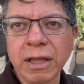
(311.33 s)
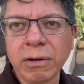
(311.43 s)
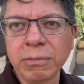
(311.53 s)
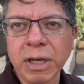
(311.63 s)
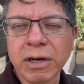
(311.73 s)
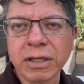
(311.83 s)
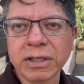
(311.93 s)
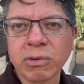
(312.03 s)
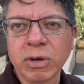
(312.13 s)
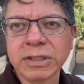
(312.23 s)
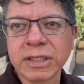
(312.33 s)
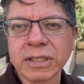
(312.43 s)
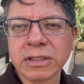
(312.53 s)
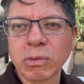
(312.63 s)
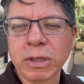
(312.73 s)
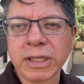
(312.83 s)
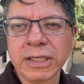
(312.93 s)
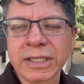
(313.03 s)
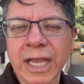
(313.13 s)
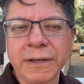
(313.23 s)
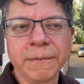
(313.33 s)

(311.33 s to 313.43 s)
there'll be consequences, is what they said.